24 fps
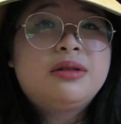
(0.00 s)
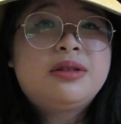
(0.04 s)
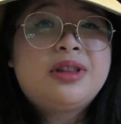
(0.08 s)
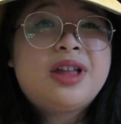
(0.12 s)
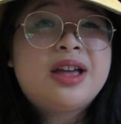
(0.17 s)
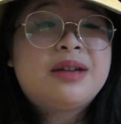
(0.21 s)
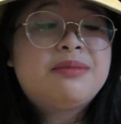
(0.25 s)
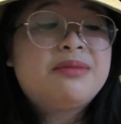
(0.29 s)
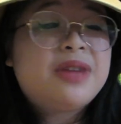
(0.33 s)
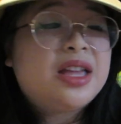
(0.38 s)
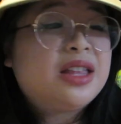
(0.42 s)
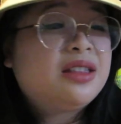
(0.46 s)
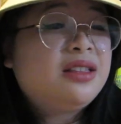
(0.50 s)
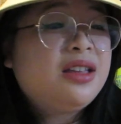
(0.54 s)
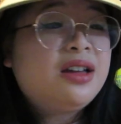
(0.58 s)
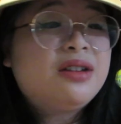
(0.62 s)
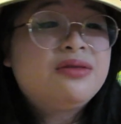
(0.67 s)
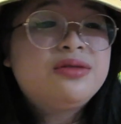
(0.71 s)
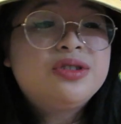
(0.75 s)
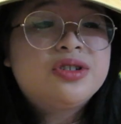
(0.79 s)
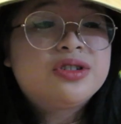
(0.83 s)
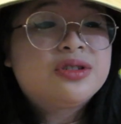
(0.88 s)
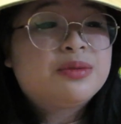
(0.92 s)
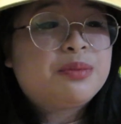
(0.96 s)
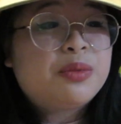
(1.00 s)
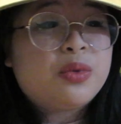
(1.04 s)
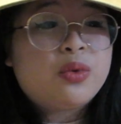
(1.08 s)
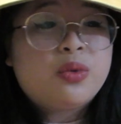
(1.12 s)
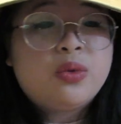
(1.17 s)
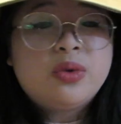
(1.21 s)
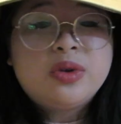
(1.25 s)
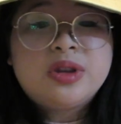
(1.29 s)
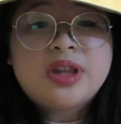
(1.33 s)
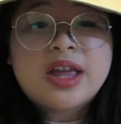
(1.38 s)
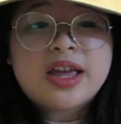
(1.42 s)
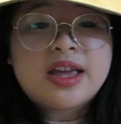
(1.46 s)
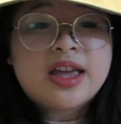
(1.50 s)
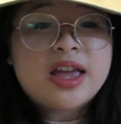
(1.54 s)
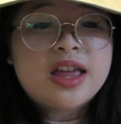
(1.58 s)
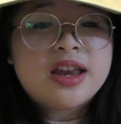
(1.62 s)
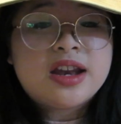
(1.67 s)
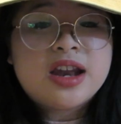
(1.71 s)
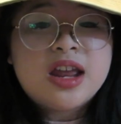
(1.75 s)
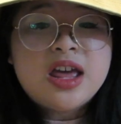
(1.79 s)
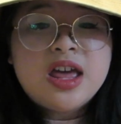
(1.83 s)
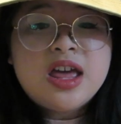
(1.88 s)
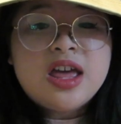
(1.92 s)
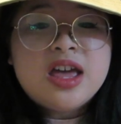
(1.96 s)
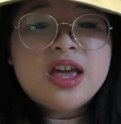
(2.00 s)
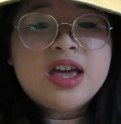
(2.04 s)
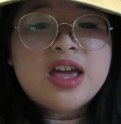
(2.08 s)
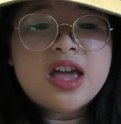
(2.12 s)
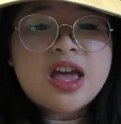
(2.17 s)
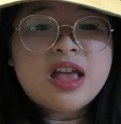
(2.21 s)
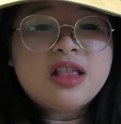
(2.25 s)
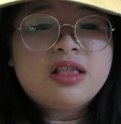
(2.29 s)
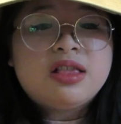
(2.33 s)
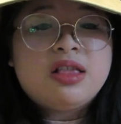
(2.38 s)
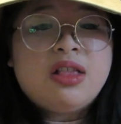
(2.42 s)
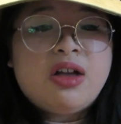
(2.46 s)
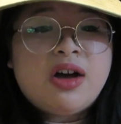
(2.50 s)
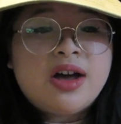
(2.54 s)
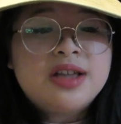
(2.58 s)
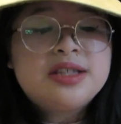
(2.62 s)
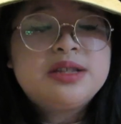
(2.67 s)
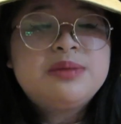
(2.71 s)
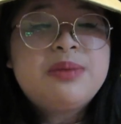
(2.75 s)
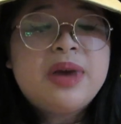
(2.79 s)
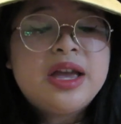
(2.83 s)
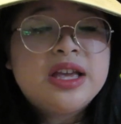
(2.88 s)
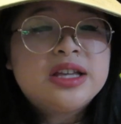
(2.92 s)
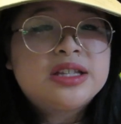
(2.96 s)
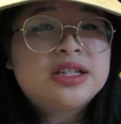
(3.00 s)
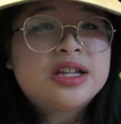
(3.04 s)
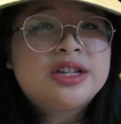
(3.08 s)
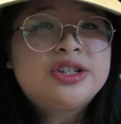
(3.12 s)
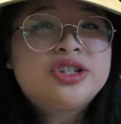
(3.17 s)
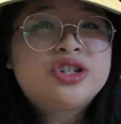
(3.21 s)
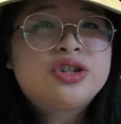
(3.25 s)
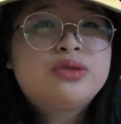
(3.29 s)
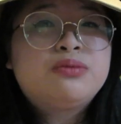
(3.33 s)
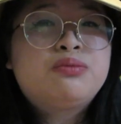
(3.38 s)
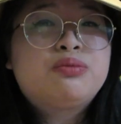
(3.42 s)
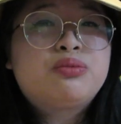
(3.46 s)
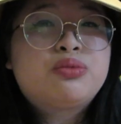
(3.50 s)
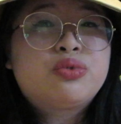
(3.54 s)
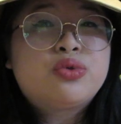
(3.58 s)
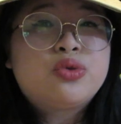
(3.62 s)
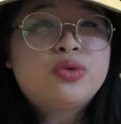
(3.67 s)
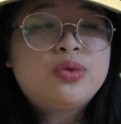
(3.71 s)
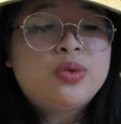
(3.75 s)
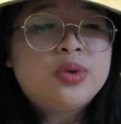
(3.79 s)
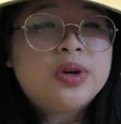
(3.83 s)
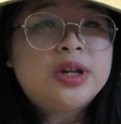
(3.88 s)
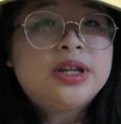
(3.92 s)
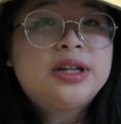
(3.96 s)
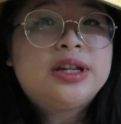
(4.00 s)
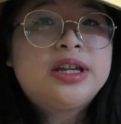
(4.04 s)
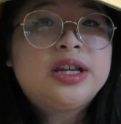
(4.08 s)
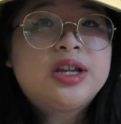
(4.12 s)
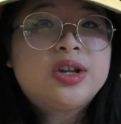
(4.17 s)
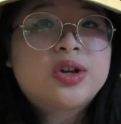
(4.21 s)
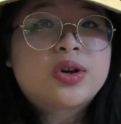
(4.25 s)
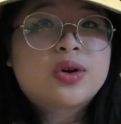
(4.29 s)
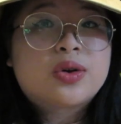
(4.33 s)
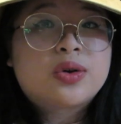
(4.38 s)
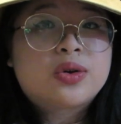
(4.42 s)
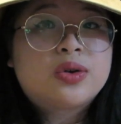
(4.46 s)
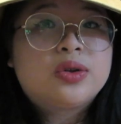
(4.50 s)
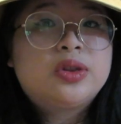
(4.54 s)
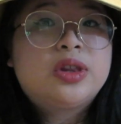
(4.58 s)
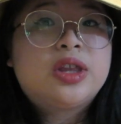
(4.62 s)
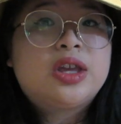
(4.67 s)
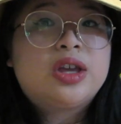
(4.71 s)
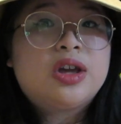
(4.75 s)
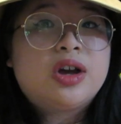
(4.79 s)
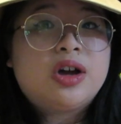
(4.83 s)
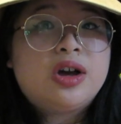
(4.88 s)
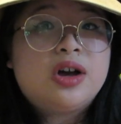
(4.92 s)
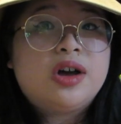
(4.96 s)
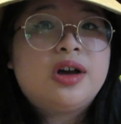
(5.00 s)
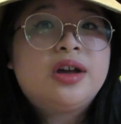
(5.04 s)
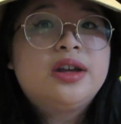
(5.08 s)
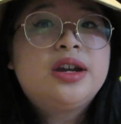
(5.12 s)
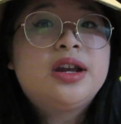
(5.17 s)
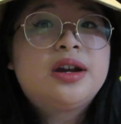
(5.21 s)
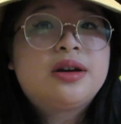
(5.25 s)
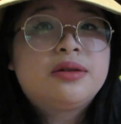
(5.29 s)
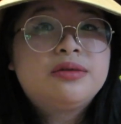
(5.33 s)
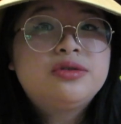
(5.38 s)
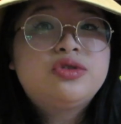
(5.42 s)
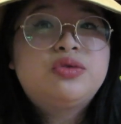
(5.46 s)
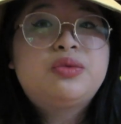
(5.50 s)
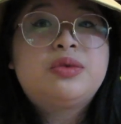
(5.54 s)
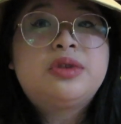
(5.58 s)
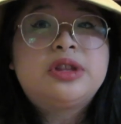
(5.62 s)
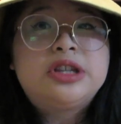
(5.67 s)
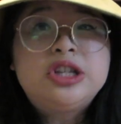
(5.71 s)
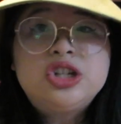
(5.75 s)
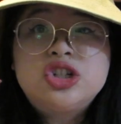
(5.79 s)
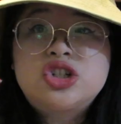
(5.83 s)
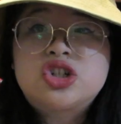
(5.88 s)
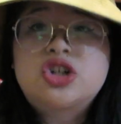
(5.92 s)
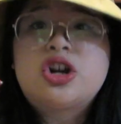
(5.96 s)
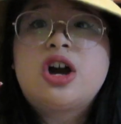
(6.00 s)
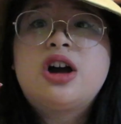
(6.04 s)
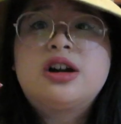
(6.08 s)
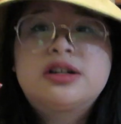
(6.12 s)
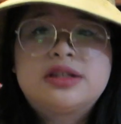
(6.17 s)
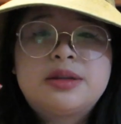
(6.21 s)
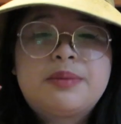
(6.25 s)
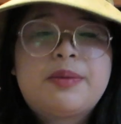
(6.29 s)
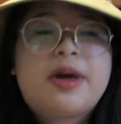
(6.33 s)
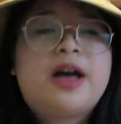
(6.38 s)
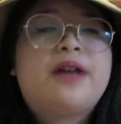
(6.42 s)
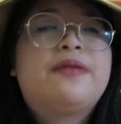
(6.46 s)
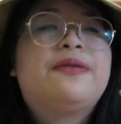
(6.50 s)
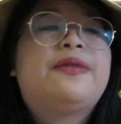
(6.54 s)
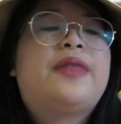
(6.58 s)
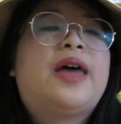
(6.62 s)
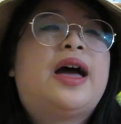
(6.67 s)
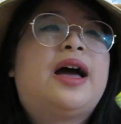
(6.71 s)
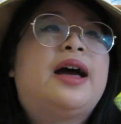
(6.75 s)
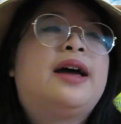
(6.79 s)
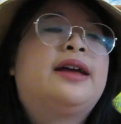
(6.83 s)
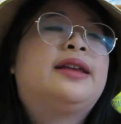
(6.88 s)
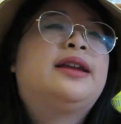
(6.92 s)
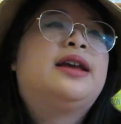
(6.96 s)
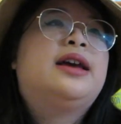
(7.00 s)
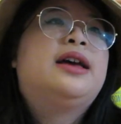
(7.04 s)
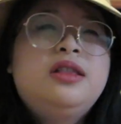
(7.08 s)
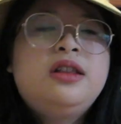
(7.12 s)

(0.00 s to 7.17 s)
Like mainly I was just bored. Like, and it lost my attention pretty early on. And I was really shocked about that.